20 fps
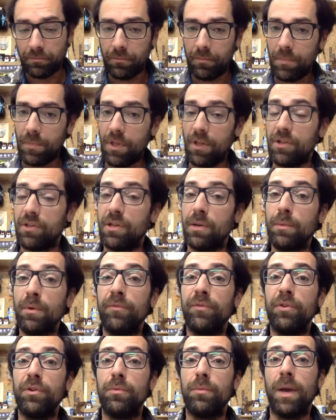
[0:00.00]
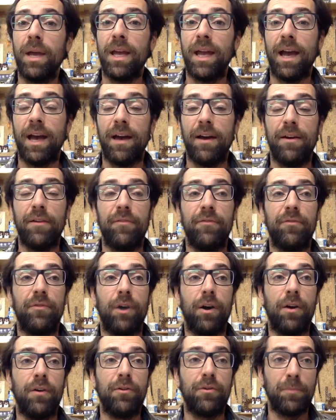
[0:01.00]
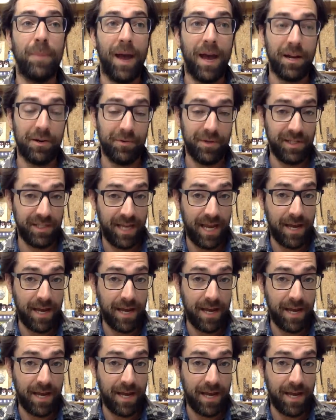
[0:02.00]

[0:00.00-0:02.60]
some of you may have other batteries